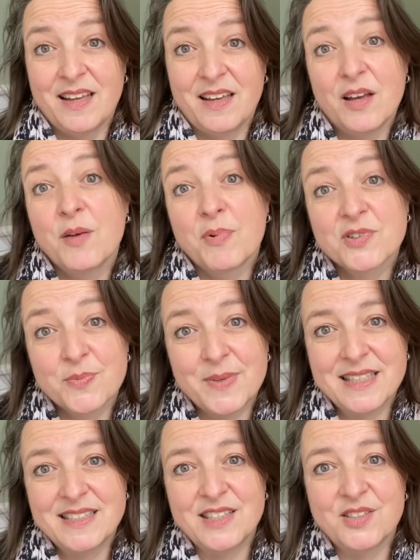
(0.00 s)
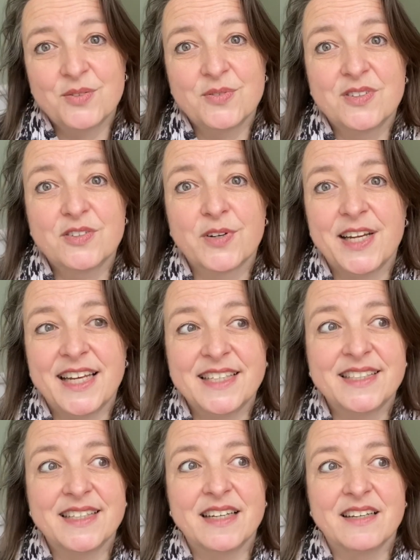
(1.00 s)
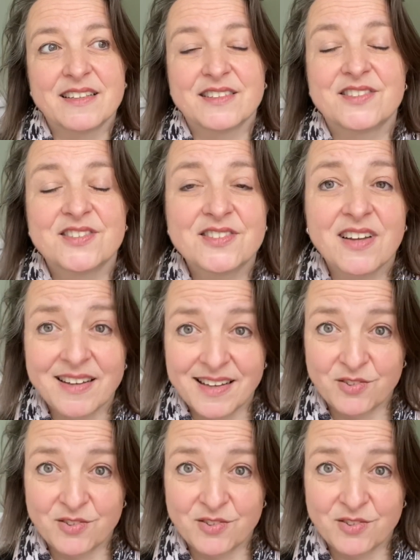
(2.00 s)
a possibility to create stunning